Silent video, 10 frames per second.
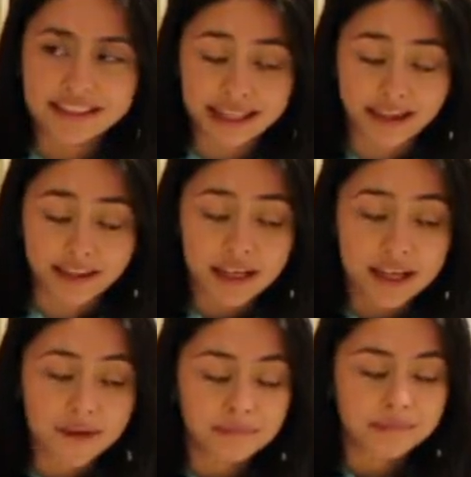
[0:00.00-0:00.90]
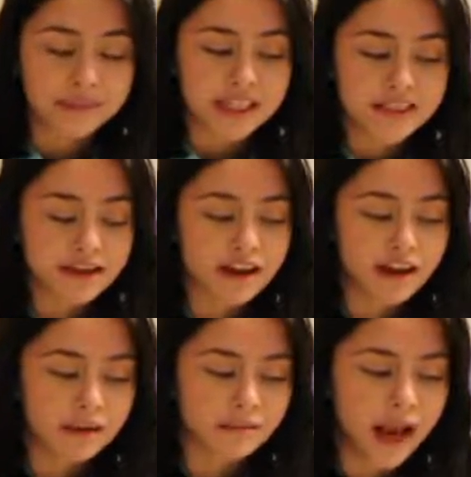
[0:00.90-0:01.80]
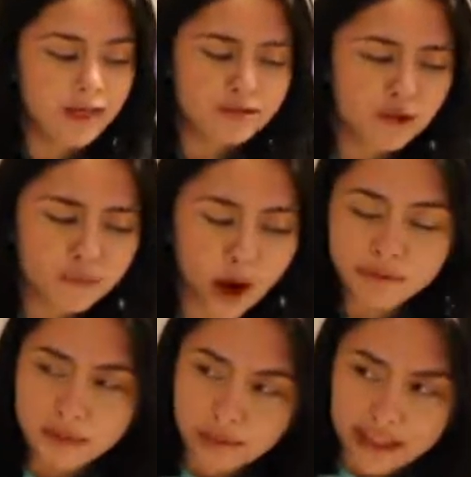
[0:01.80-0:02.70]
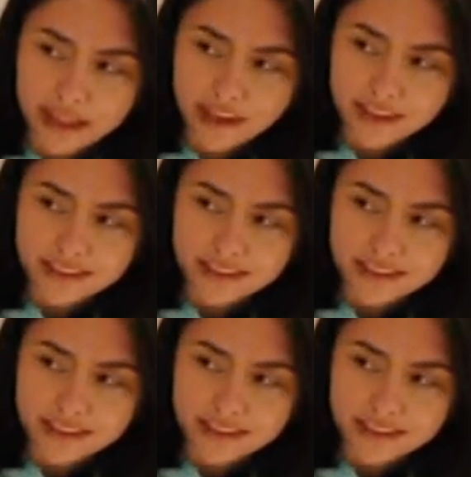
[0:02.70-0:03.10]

Yeah. And there's no problem with that.